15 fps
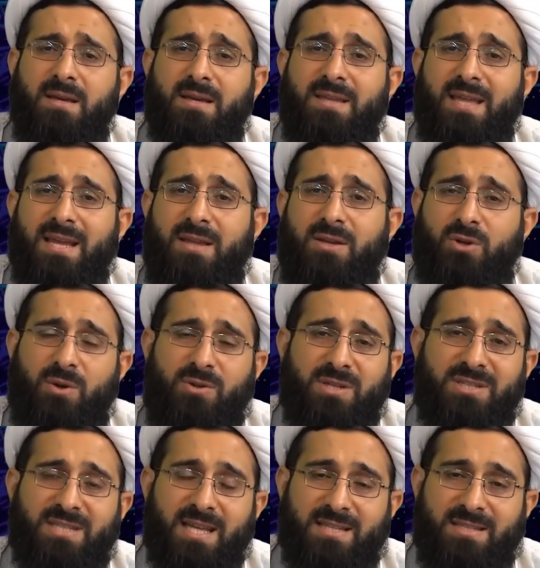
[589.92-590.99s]
then the doctor
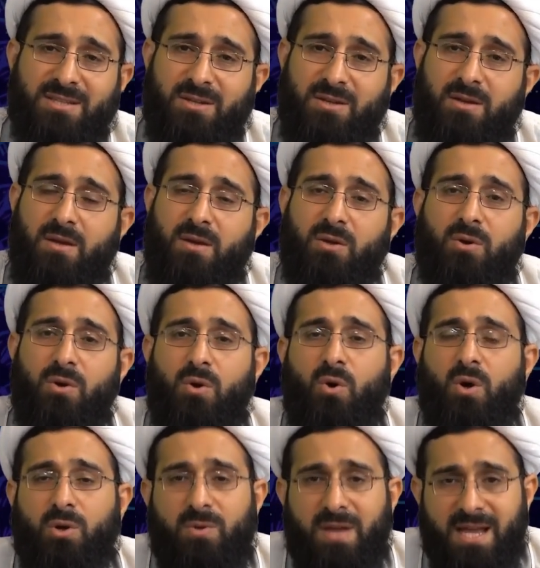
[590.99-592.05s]
says,
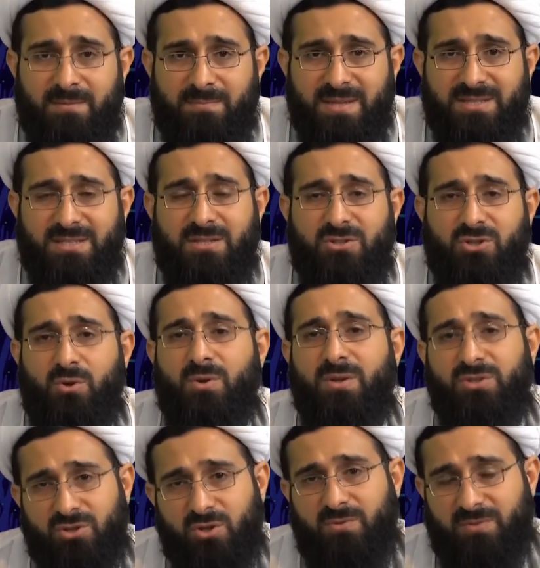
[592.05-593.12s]
"All right, Mrs.
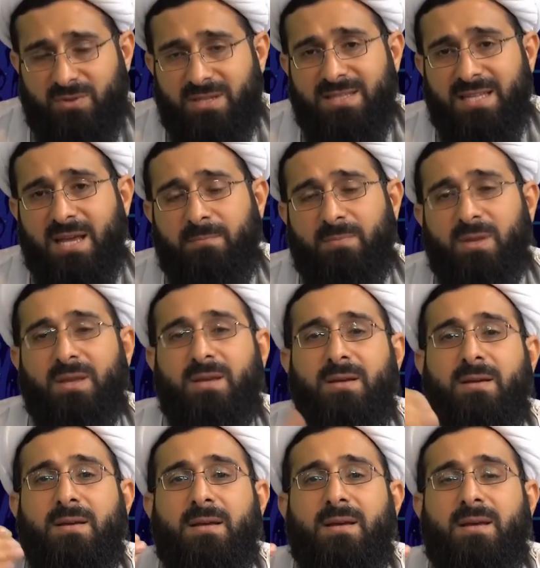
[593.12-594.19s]
So-and-so, for example,
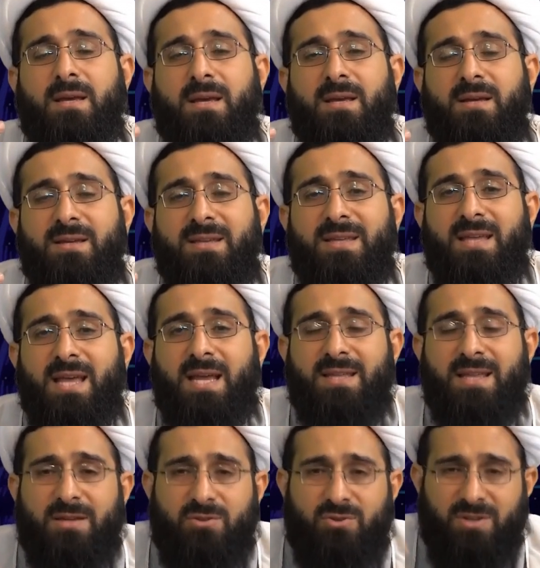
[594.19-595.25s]

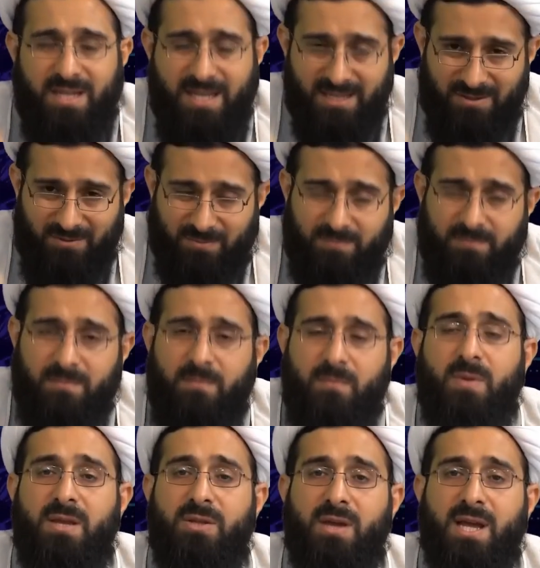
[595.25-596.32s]
starting today,
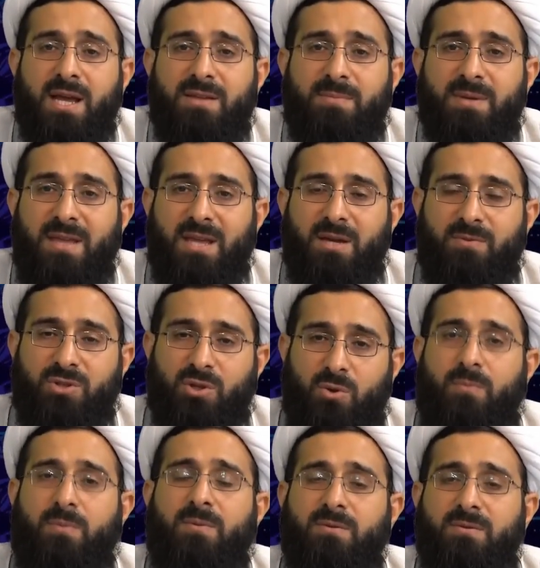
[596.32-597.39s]
when your husband comes home,